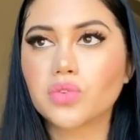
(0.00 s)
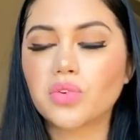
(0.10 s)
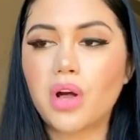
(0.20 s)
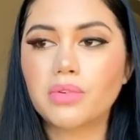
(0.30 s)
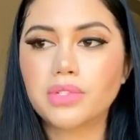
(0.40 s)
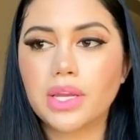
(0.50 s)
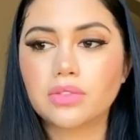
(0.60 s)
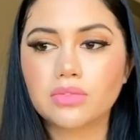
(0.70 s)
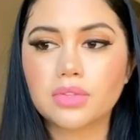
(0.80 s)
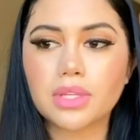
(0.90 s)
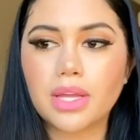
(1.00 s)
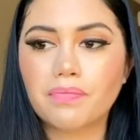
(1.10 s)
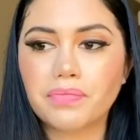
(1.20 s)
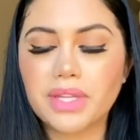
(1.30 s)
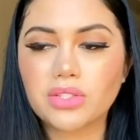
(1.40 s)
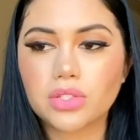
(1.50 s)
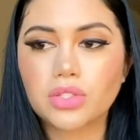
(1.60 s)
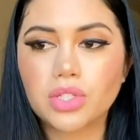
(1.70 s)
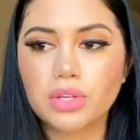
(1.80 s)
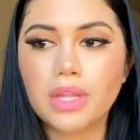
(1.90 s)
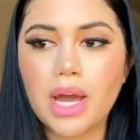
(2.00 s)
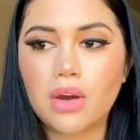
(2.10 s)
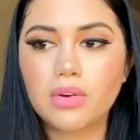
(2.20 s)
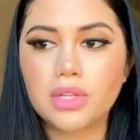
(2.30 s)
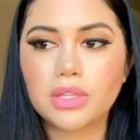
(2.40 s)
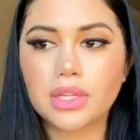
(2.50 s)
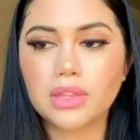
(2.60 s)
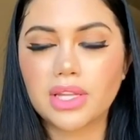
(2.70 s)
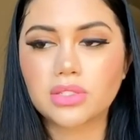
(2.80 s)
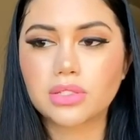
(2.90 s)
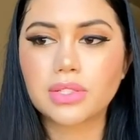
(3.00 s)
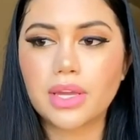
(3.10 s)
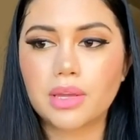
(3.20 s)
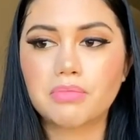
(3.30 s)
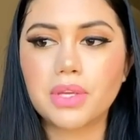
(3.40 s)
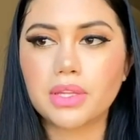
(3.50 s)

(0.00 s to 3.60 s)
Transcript: So I was like, dude, like, let's just chill out and let's just let him be.